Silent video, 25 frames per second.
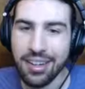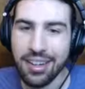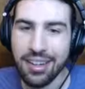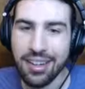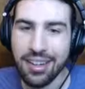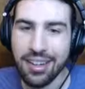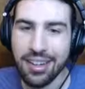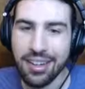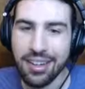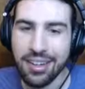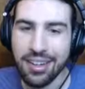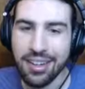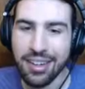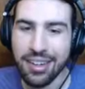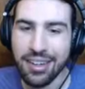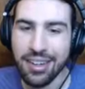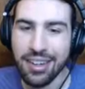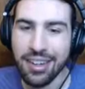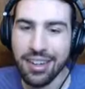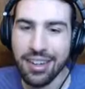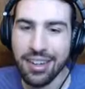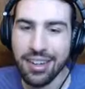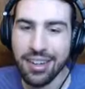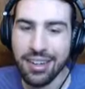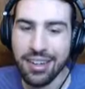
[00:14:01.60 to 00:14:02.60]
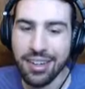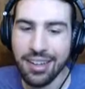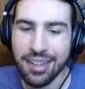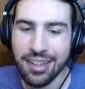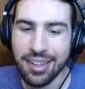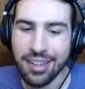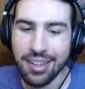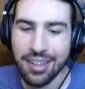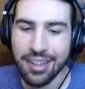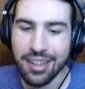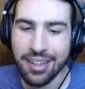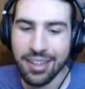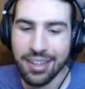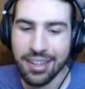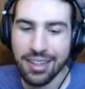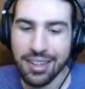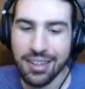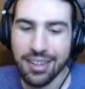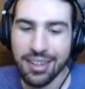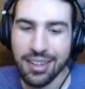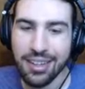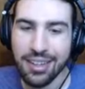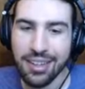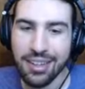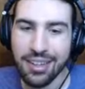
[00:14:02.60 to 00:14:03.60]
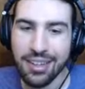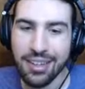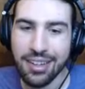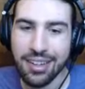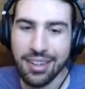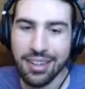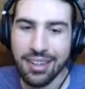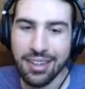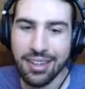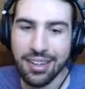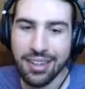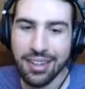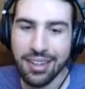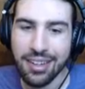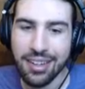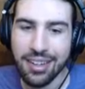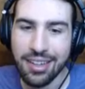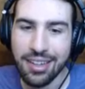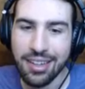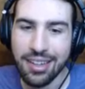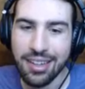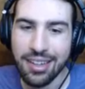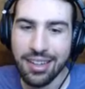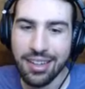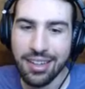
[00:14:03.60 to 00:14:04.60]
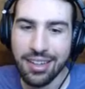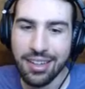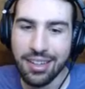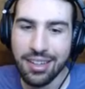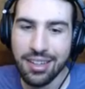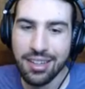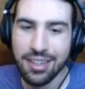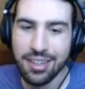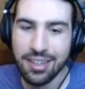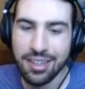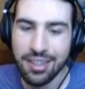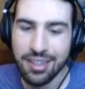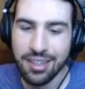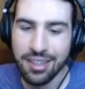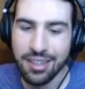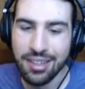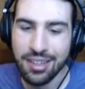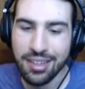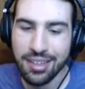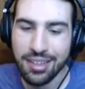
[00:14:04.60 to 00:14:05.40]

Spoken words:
(silence)